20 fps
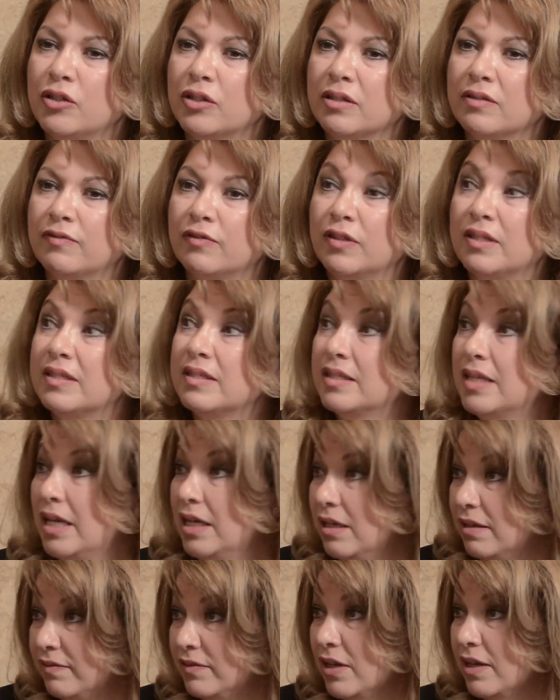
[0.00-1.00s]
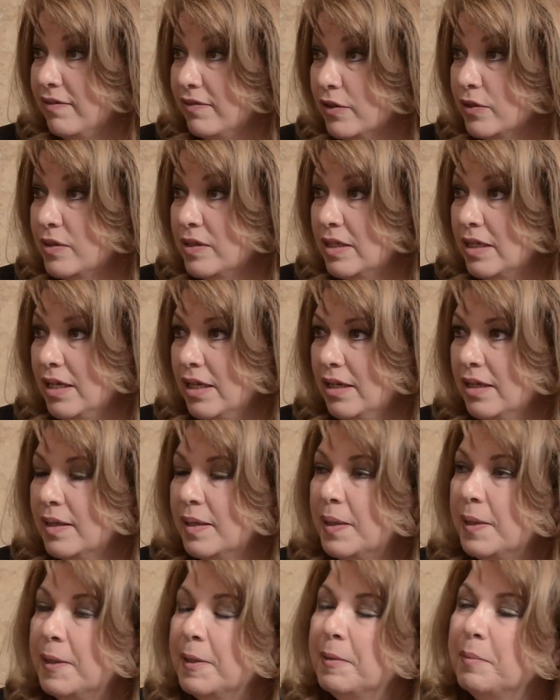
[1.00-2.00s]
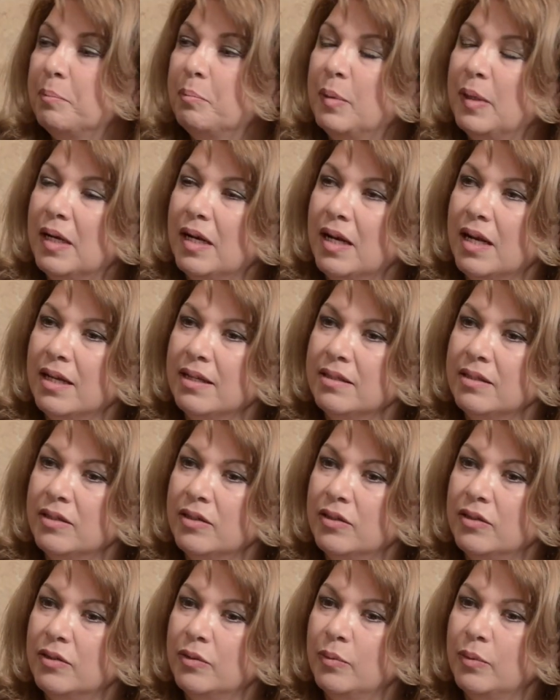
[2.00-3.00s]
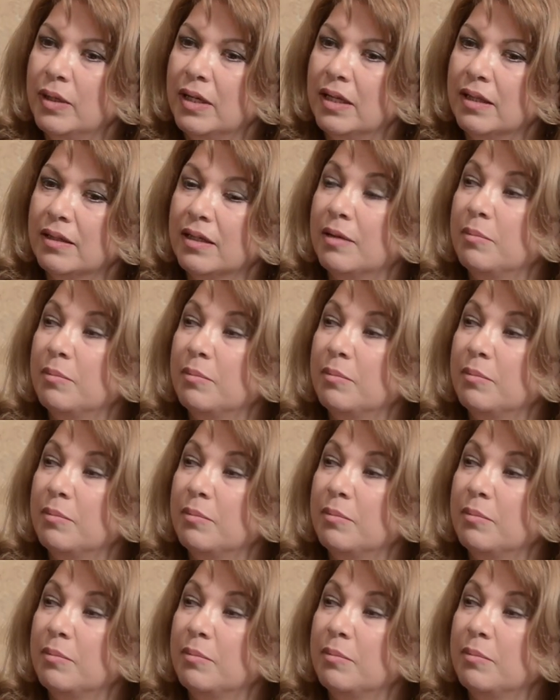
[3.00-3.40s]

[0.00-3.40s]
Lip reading: just for the sake of diversity, but it has to do with